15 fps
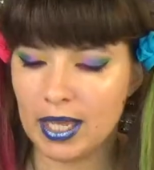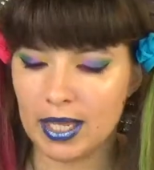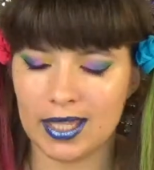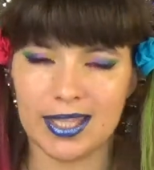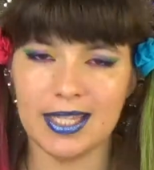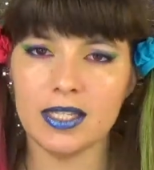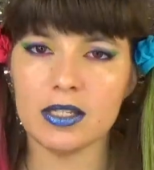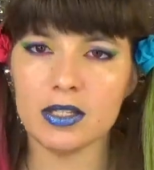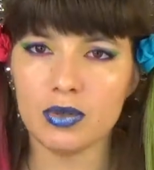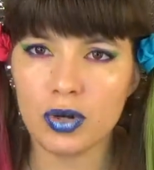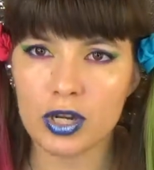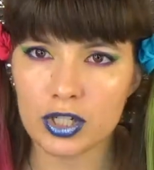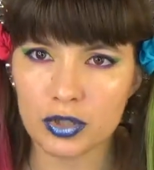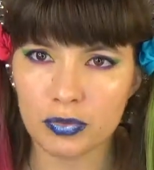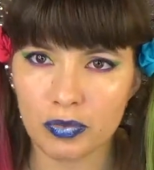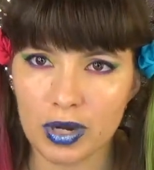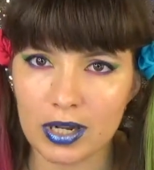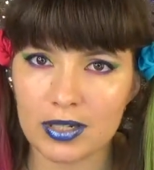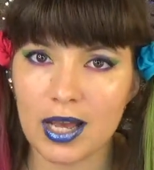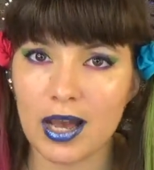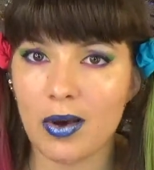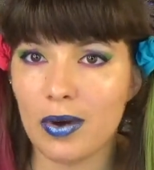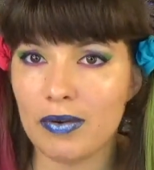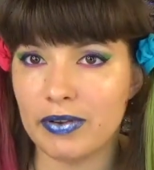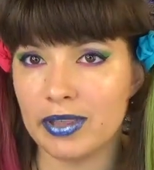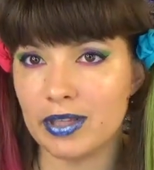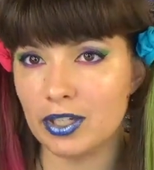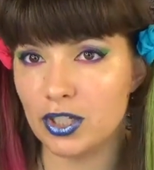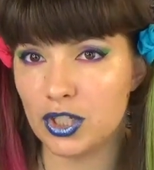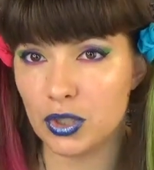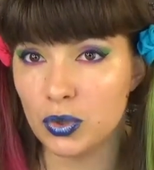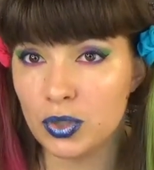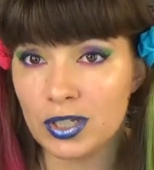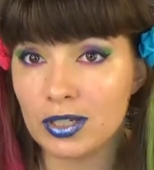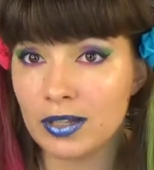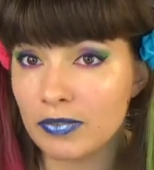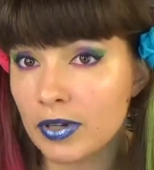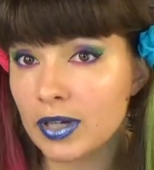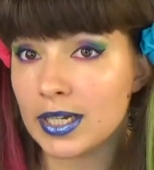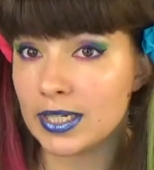This is a Russian brand, however they do deliver